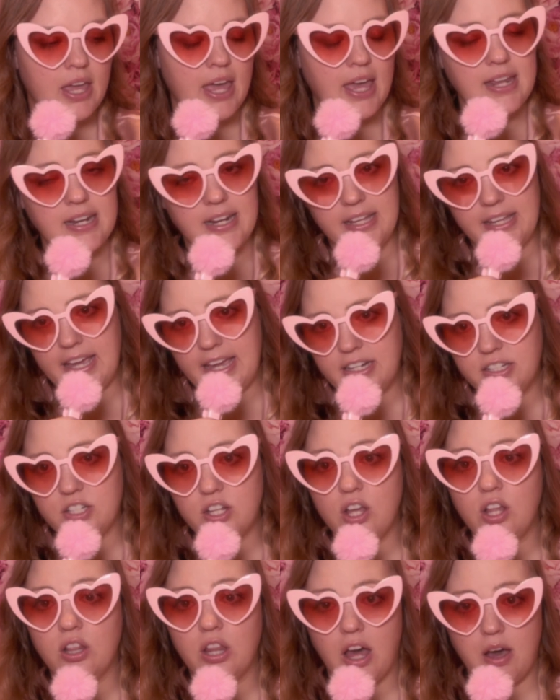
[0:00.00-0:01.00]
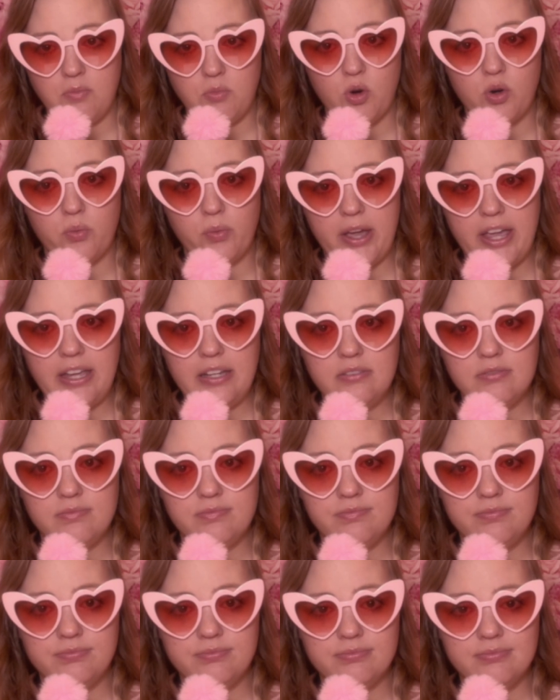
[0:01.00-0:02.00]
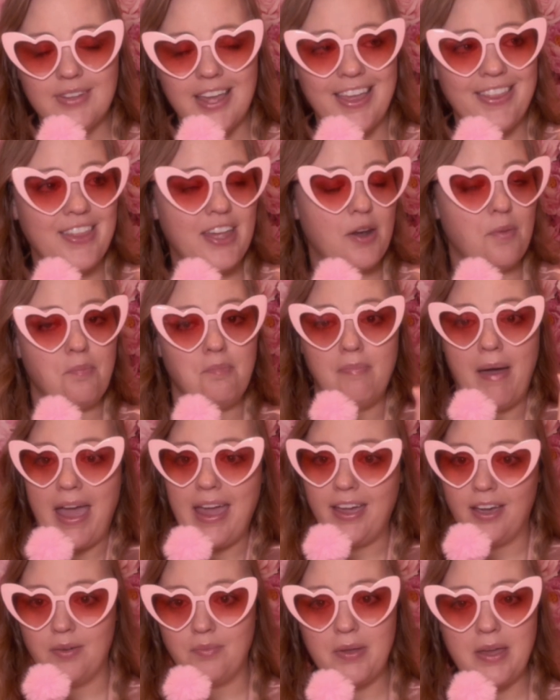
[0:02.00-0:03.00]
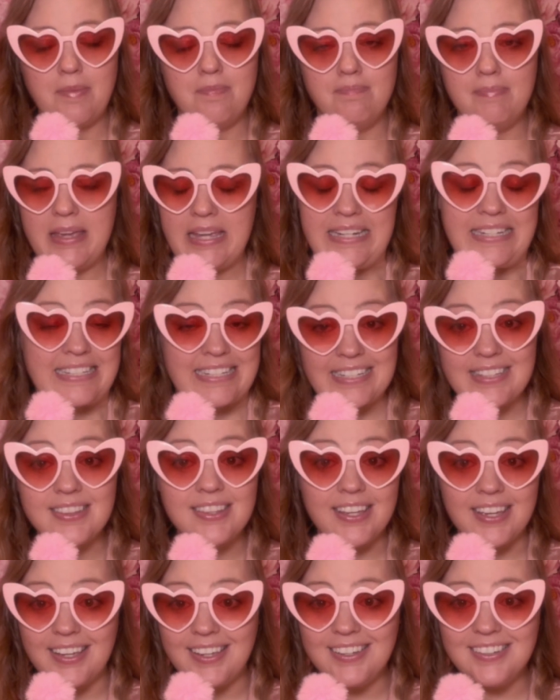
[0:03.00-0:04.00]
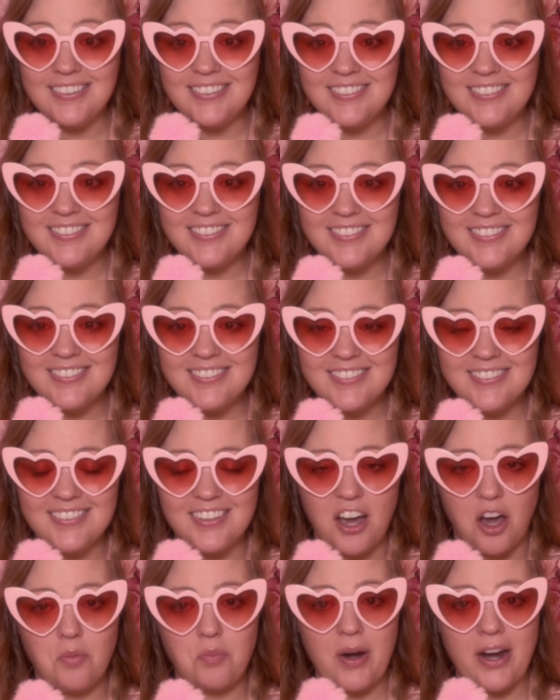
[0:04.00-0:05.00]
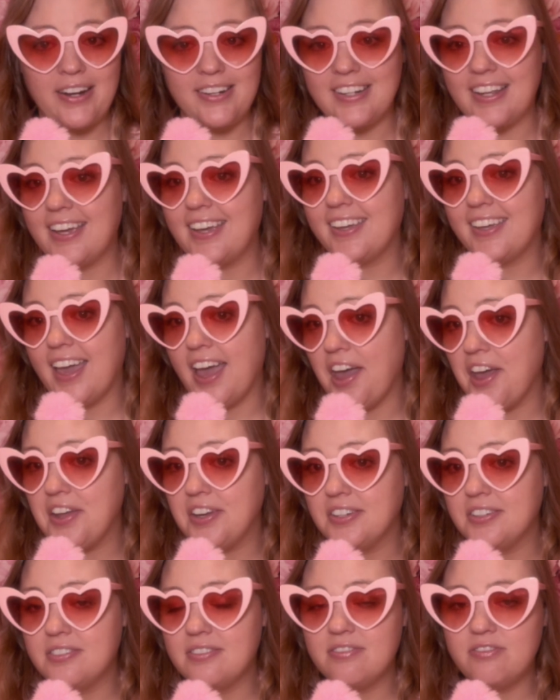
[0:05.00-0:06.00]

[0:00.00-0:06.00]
And I gained a lot more weight. And then bam, immediately got pregnant again,